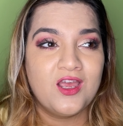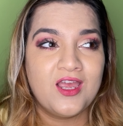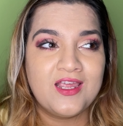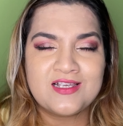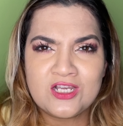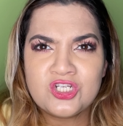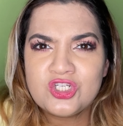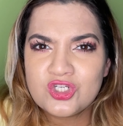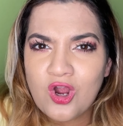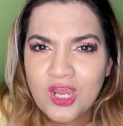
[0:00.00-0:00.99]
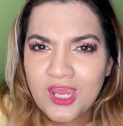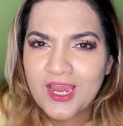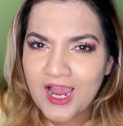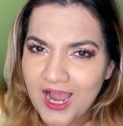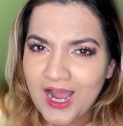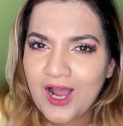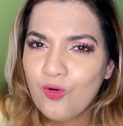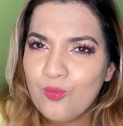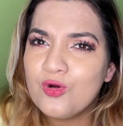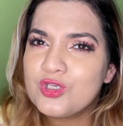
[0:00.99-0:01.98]
It's actually shocking how
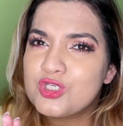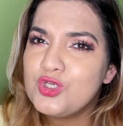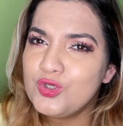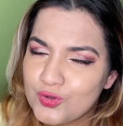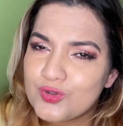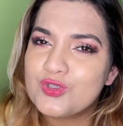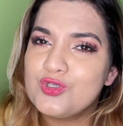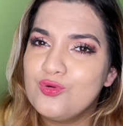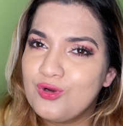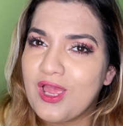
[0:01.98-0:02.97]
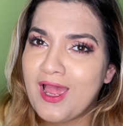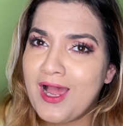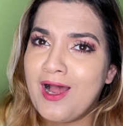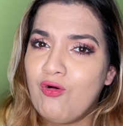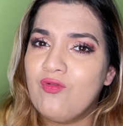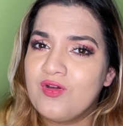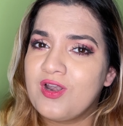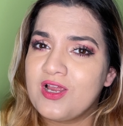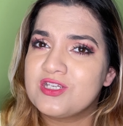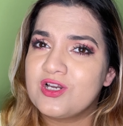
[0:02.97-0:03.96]
much use you get out of an
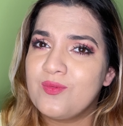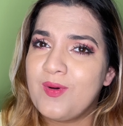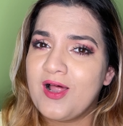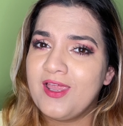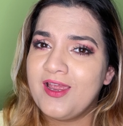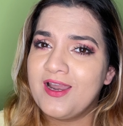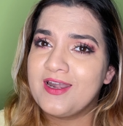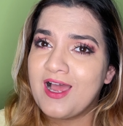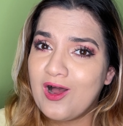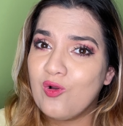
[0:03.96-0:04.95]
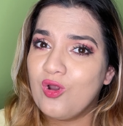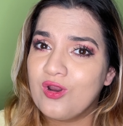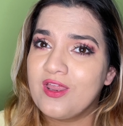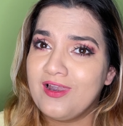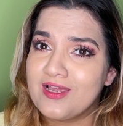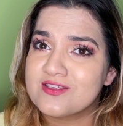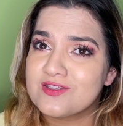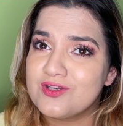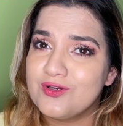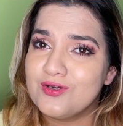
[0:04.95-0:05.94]
eyeshadow palette and how long it
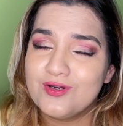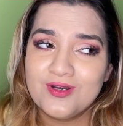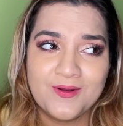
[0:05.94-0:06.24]
lasts you.